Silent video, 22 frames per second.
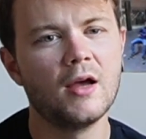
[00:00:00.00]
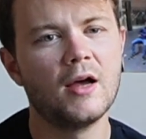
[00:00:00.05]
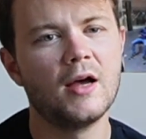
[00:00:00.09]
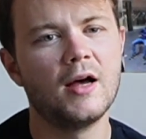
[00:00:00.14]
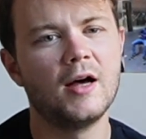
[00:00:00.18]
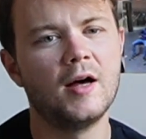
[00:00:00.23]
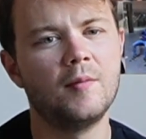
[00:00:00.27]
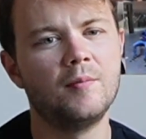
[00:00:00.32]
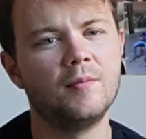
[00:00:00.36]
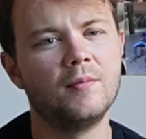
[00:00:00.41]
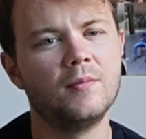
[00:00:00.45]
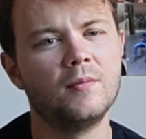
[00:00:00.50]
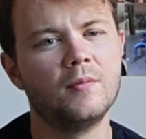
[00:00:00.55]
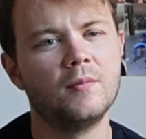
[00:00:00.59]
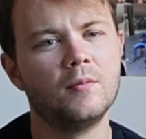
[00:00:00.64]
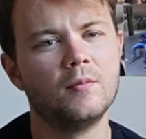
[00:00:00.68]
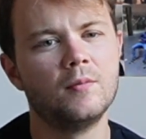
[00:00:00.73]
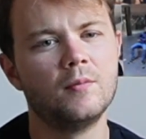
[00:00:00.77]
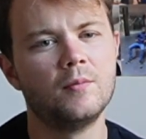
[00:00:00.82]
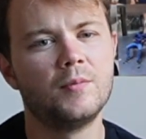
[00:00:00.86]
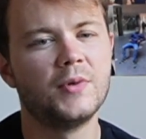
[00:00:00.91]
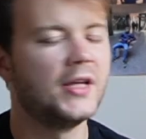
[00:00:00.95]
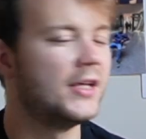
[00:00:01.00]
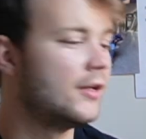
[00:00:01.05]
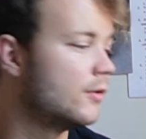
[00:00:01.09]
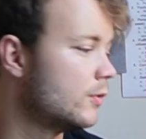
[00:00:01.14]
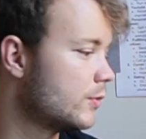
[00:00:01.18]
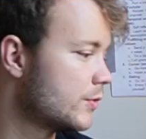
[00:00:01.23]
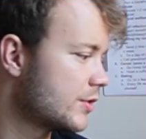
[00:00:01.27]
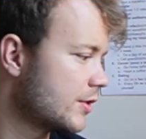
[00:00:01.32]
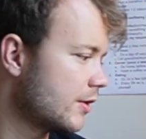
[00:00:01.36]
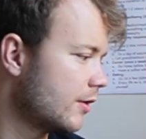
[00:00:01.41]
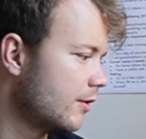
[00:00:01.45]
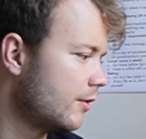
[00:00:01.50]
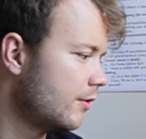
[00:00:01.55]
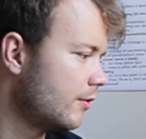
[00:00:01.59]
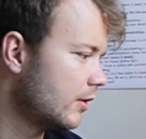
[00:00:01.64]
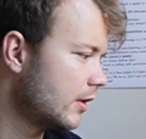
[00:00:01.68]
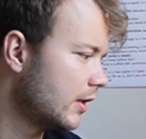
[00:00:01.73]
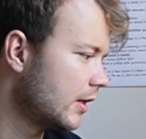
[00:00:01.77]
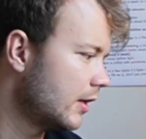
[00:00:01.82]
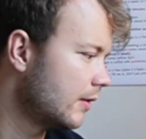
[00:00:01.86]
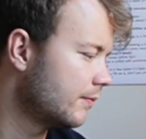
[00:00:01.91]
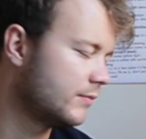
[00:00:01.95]
But he also
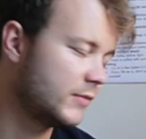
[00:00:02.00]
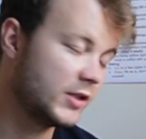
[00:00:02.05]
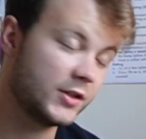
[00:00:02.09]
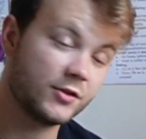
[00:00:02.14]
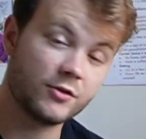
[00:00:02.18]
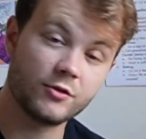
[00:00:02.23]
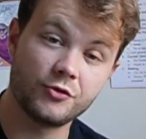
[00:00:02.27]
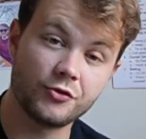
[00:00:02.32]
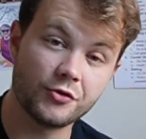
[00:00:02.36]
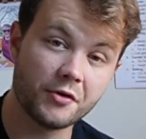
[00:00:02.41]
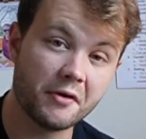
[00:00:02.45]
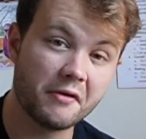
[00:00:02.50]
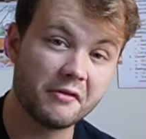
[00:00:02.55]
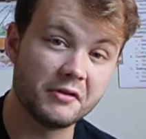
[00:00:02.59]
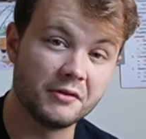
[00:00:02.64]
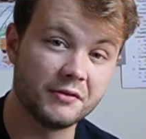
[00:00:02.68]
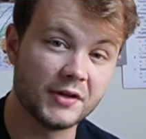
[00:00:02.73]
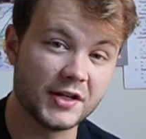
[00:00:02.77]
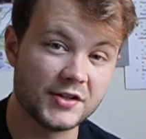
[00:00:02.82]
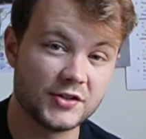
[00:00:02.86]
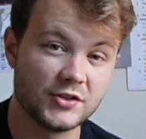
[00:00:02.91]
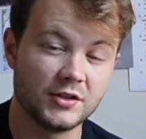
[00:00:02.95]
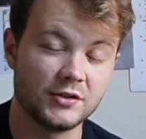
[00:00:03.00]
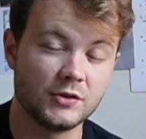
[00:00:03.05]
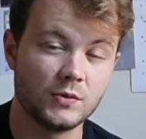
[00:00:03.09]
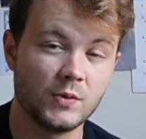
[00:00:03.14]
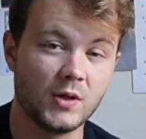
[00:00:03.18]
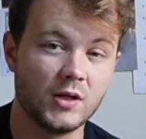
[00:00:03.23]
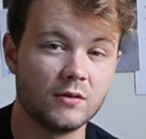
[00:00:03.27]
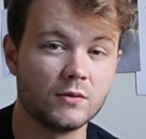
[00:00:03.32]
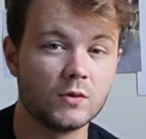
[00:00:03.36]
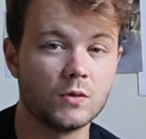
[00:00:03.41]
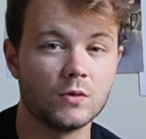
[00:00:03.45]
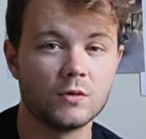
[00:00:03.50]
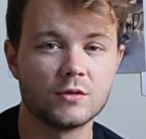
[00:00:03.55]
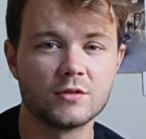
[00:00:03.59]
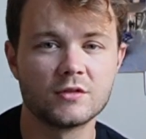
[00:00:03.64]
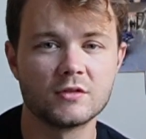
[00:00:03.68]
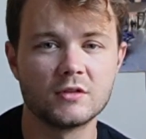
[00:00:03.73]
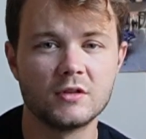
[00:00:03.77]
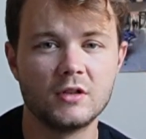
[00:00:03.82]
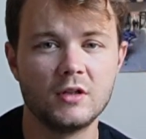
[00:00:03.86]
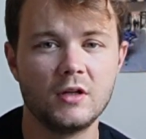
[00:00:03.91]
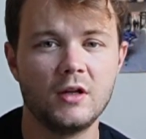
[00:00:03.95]
does contrarian investing as well, of course.